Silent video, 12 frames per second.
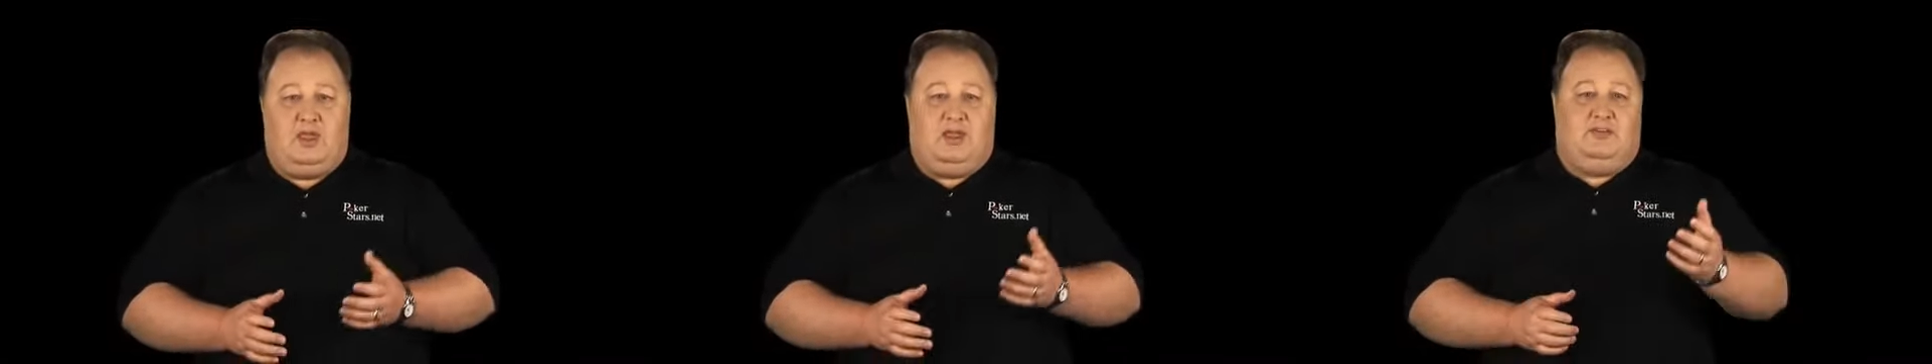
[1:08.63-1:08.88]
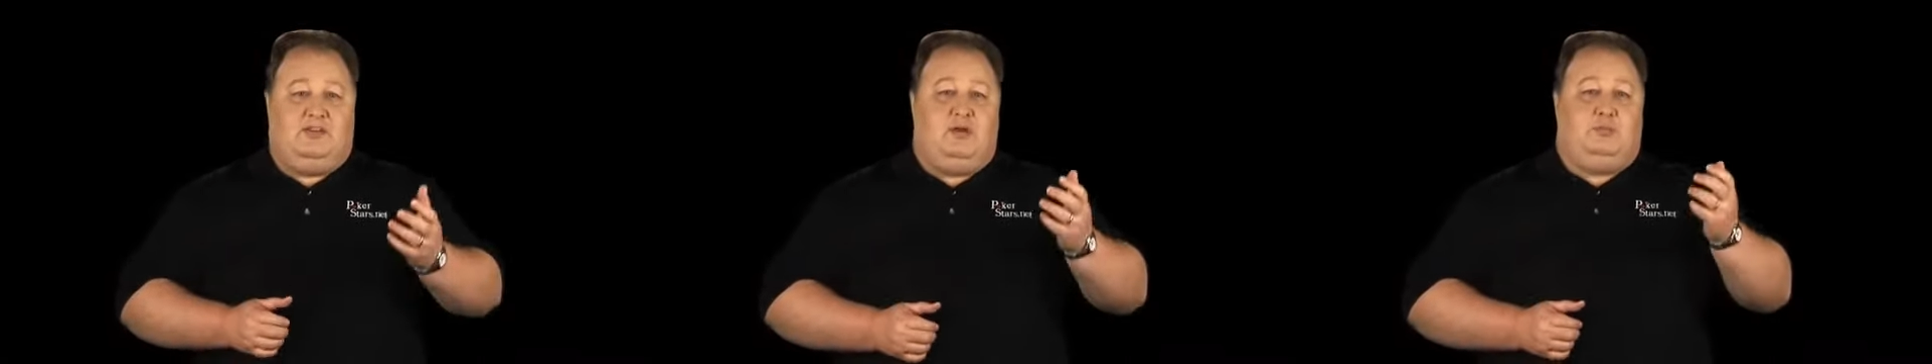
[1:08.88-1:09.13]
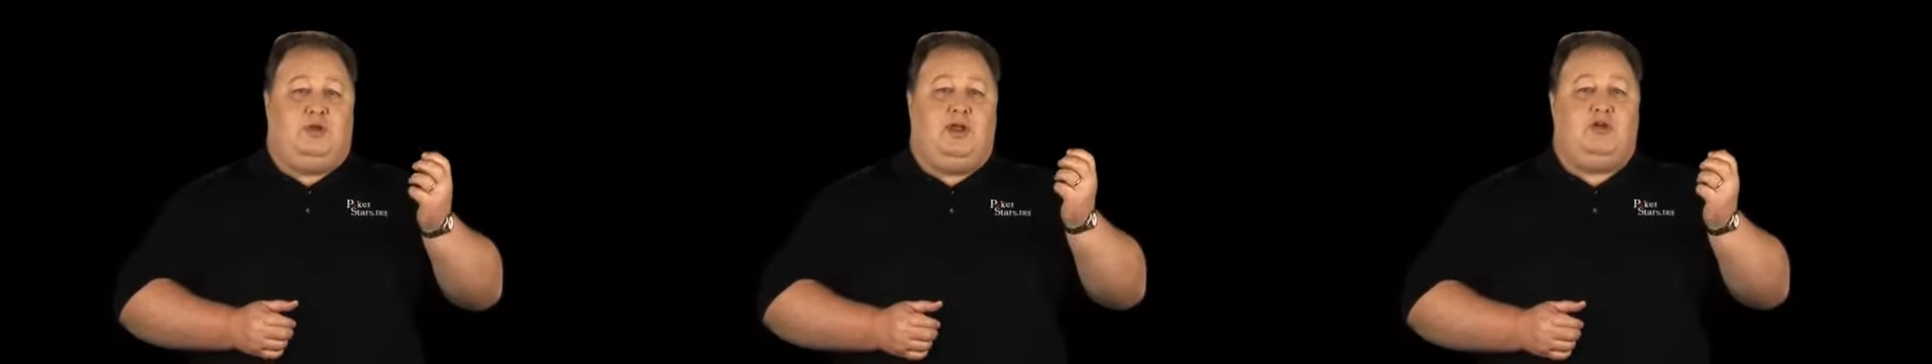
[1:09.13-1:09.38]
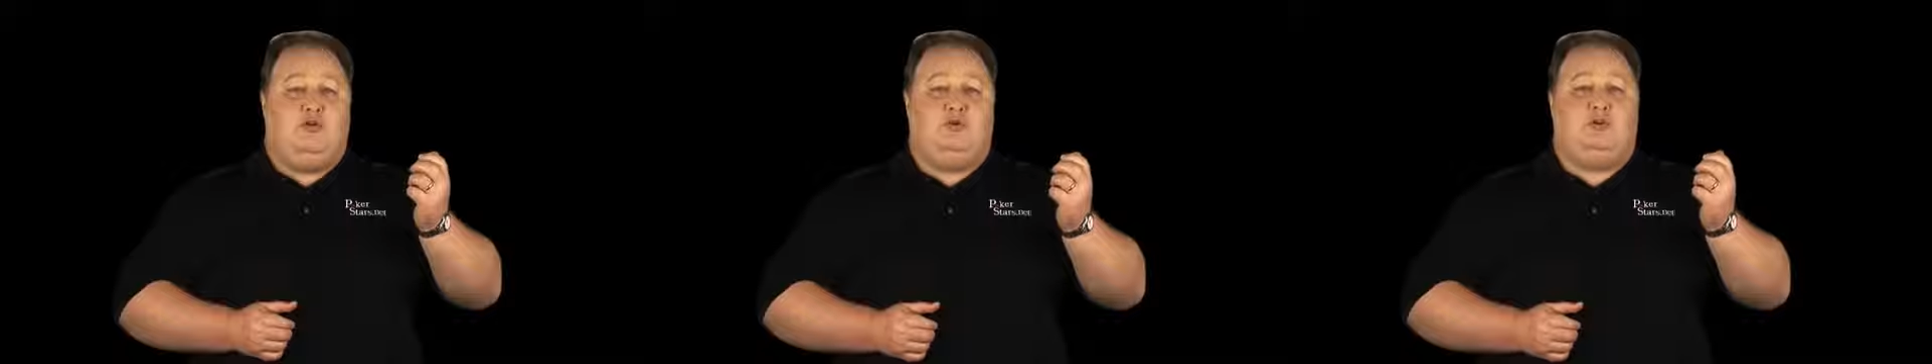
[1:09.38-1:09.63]
Is he a
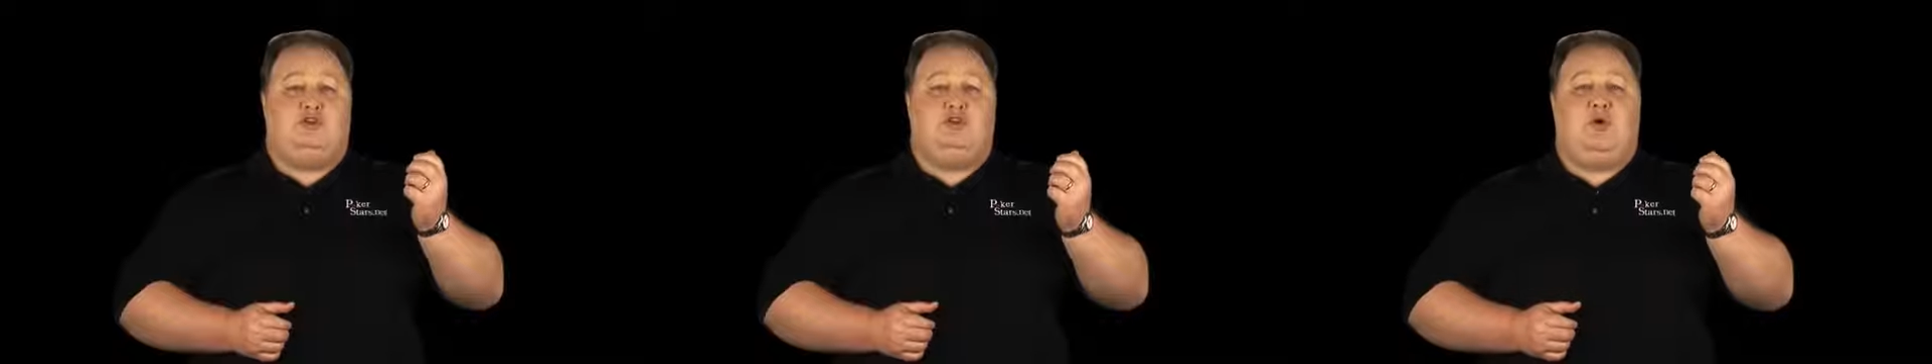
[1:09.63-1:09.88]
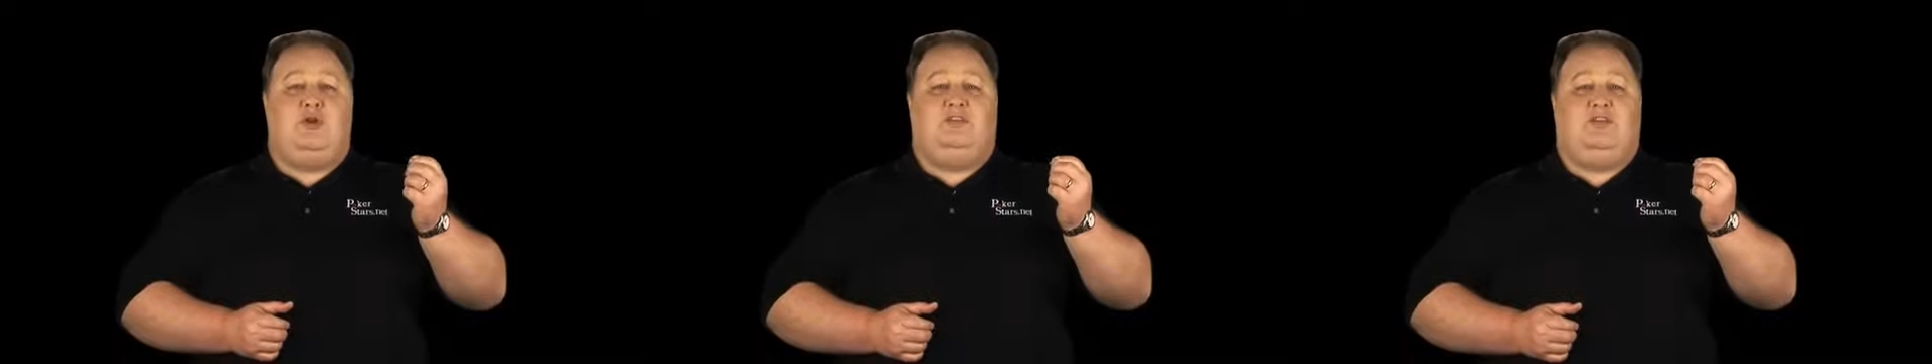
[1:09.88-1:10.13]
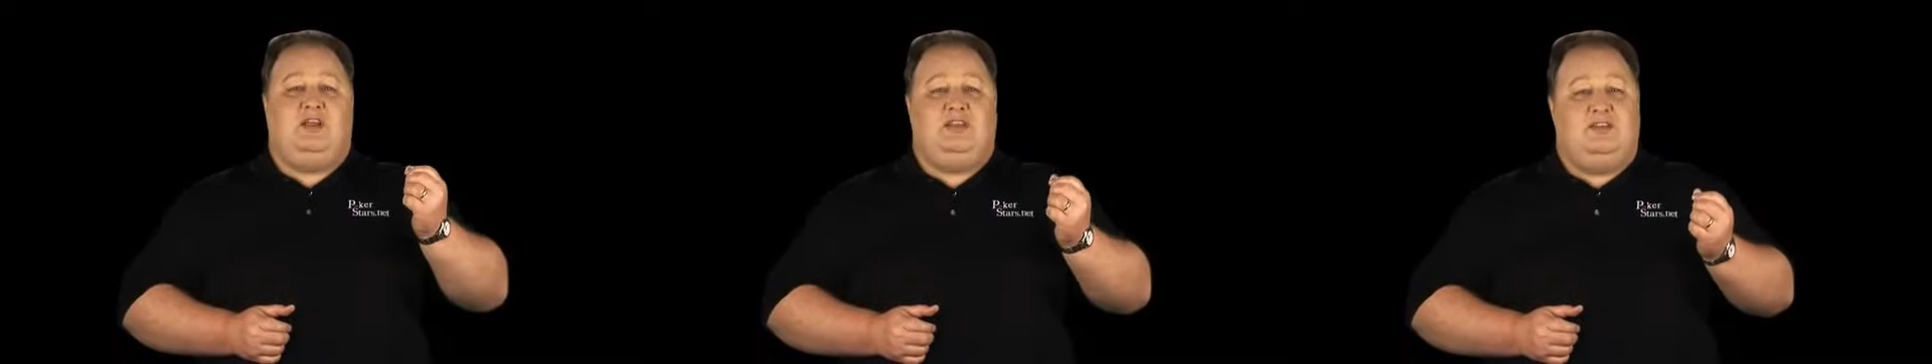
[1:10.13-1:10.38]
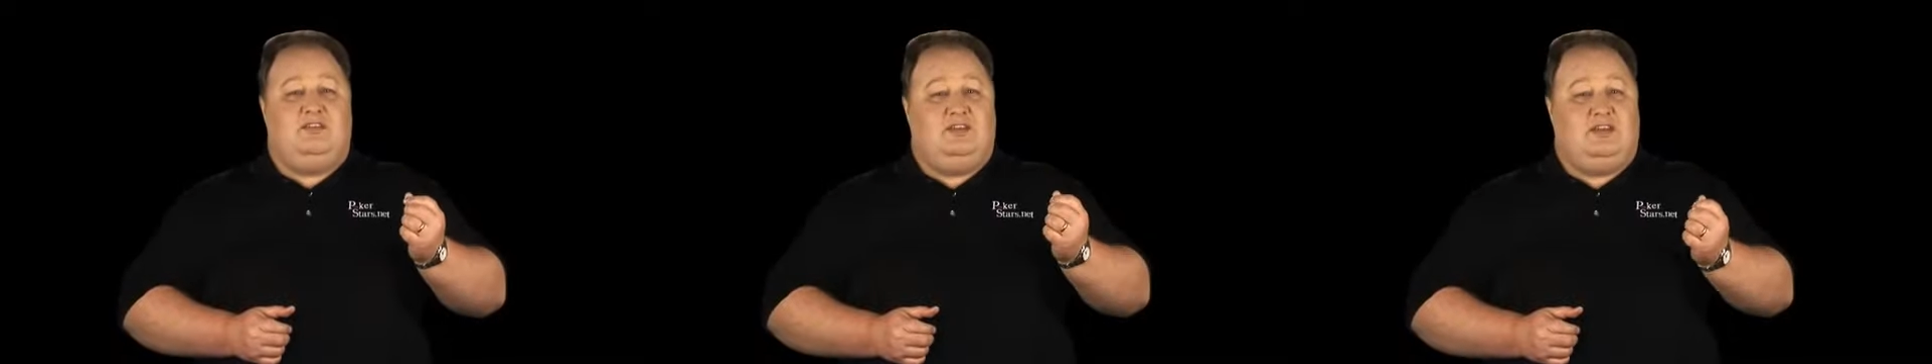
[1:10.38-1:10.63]
player who has shown a
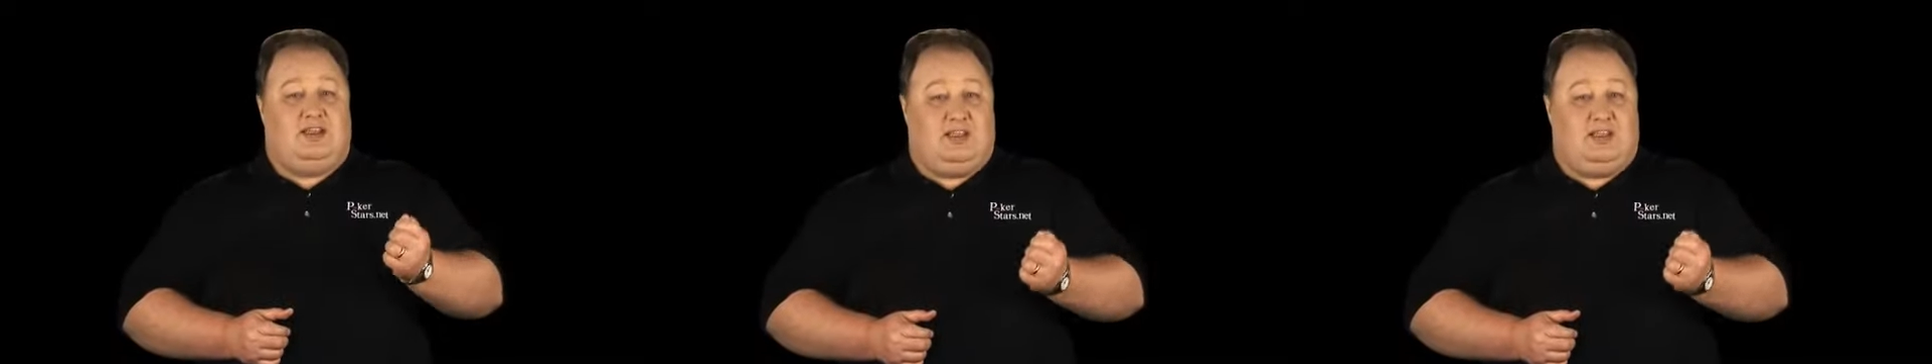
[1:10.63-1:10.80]
tendency to